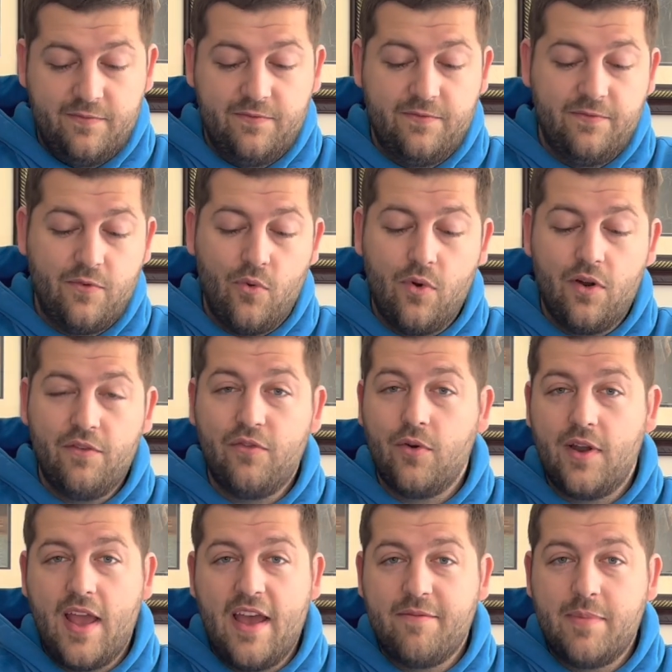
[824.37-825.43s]

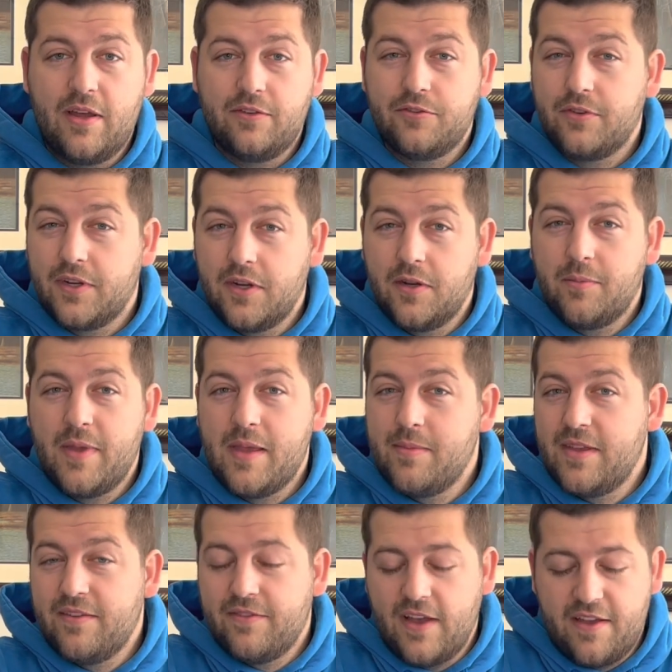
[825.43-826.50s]
4.5 pound trigger,
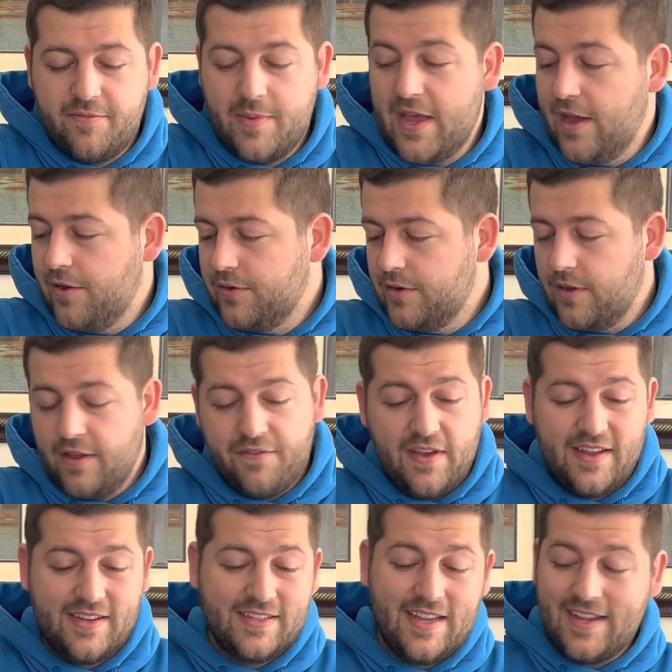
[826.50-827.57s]
maybe 5 pound, if
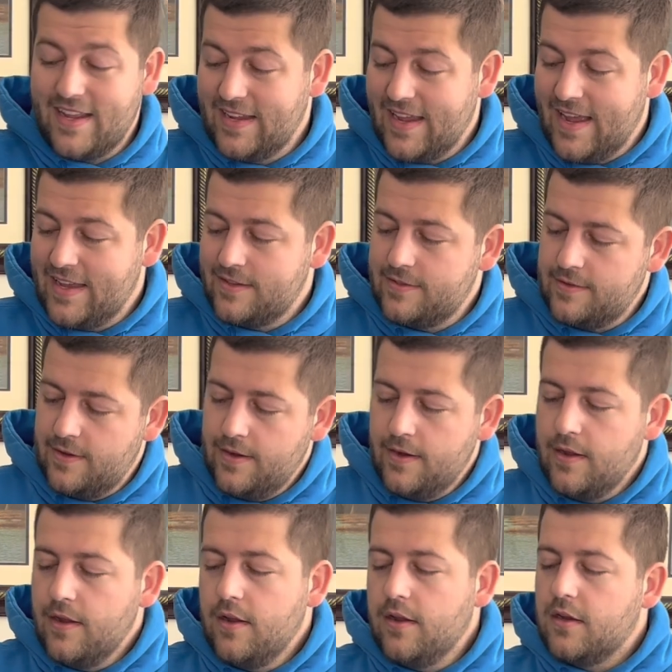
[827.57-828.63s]
I had to take a guess.
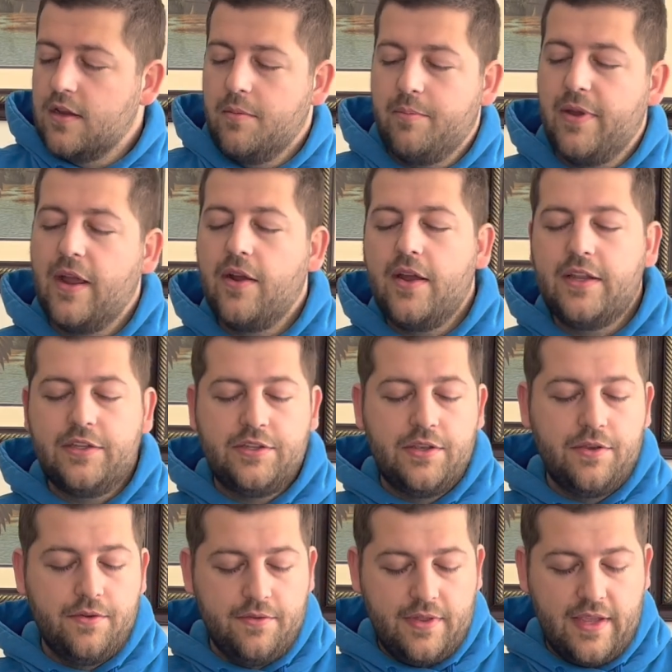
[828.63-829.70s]
Compare it
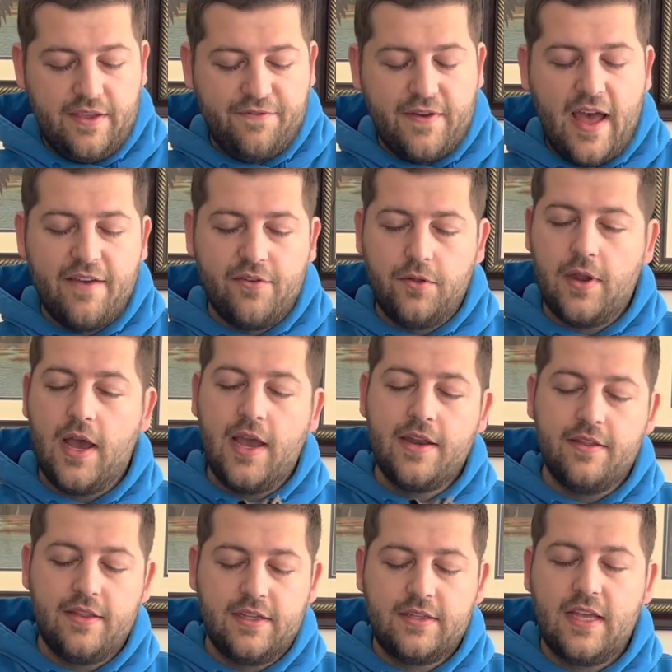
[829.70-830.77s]
to the 509,
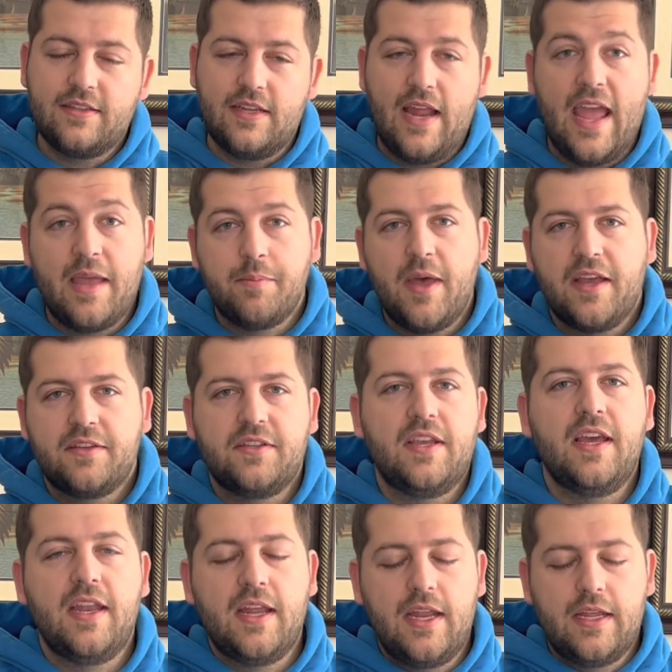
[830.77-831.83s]
and this has an Apex
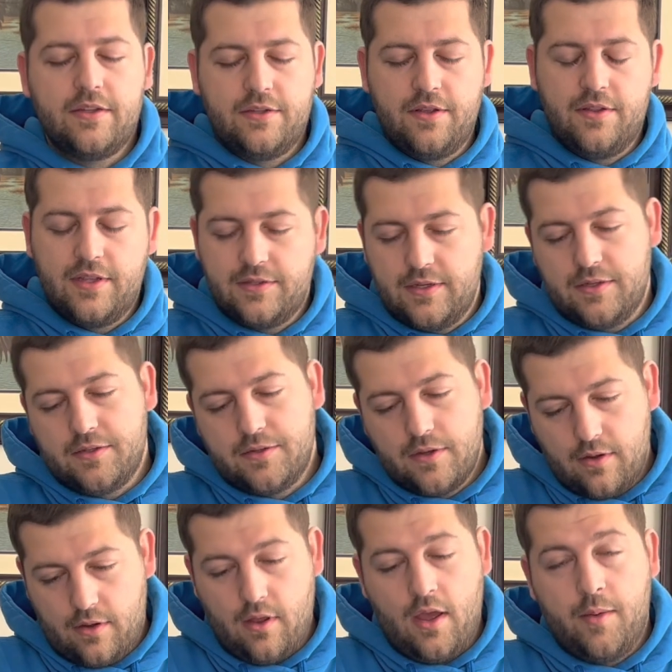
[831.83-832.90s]
kit in it, so this is
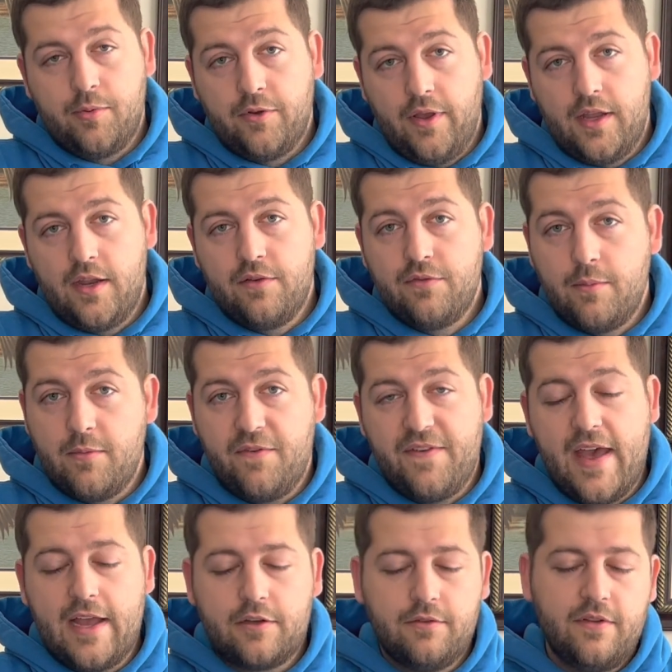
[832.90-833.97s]
upgraded from the
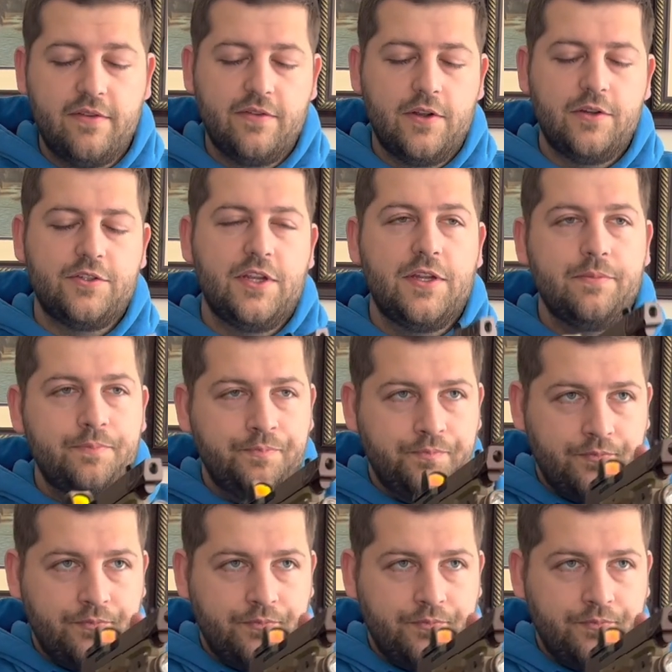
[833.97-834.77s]
factory version.